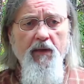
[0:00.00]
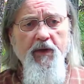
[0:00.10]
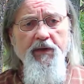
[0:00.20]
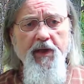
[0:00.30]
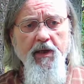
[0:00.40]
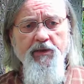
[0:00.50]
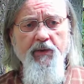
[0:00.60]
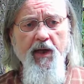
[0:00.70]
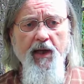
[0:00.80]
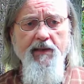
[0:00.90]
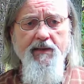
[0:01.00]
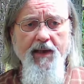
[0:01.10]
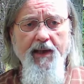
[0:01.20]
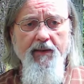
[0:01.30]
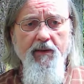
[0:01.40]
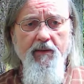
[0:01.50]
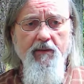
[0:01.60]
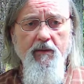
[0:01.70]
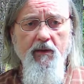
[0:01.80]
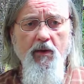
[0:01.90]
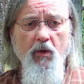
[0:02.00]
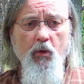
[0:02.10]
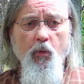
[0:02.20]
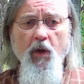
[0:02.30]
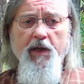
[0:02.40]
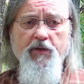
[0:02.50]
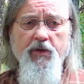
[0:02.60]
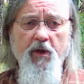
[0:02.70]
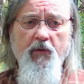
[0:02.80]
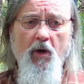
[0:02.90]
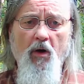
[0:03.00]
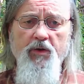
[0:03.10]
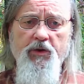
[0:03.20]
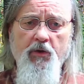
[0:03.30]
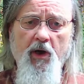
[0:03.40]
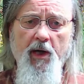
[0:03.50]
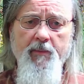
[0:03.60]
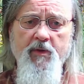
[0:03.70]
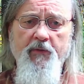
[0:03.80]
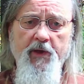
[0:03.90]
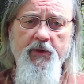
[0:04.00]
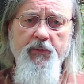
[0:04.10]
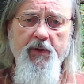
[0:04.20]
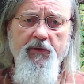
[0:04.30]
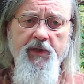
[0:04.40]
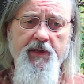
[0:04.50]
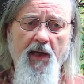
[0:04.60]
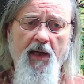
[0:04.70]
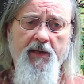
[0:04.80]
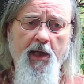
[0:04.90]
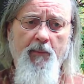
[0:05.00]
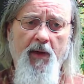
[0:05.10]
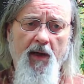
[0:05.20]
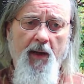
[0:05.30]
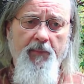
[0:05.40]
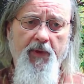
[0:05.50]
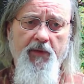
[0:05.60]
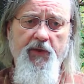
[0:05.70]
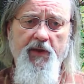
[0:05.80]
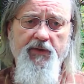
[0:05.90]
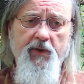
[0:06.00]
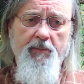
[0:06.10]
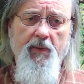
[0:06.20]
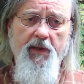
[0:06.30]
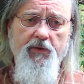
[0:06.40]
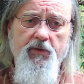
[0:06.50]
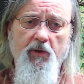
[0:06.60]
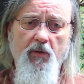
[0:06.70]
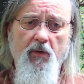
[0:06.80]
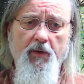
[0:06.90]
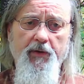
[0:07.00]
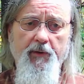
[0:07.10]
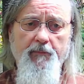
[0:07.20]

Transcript: Then the Israelites said, "Which of all the tribes of Israel did not come up in the assembly to the Lord?"